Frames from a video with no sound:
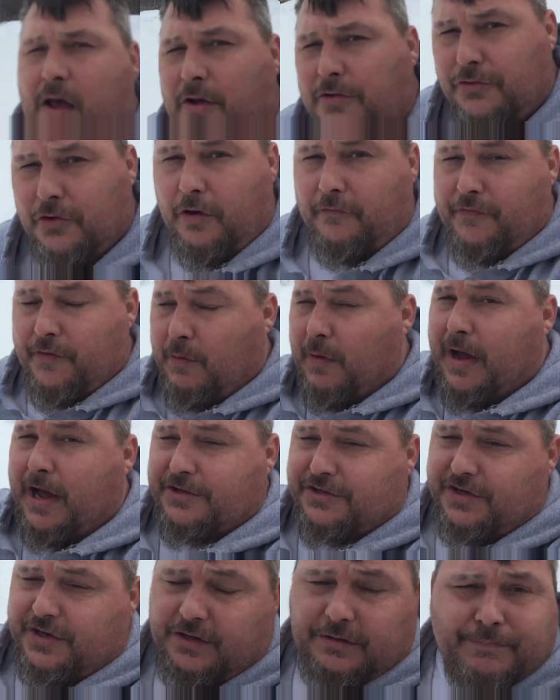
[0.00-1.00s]
So if you're
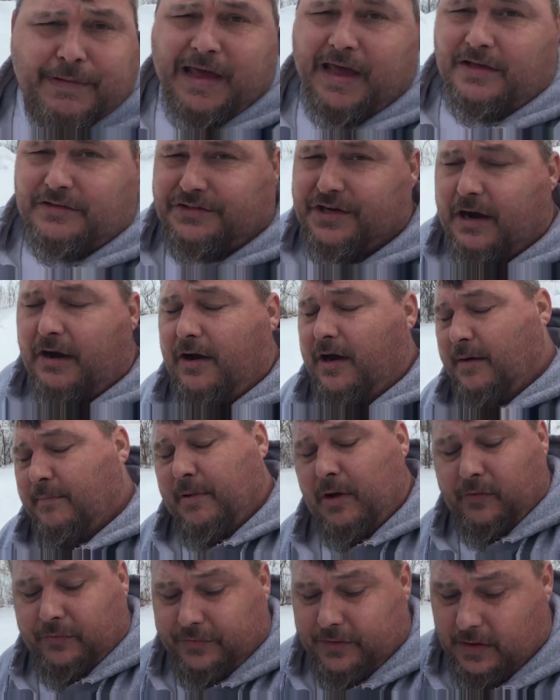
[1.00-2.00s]
watching this, Matt, sorry
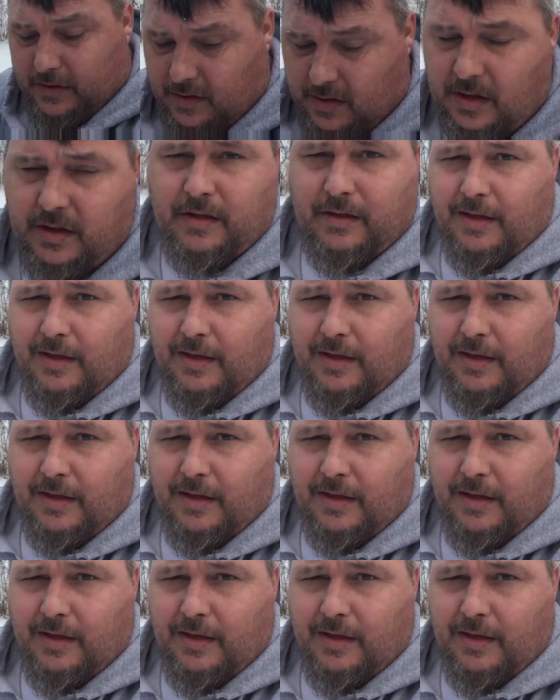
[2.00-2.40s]
about the,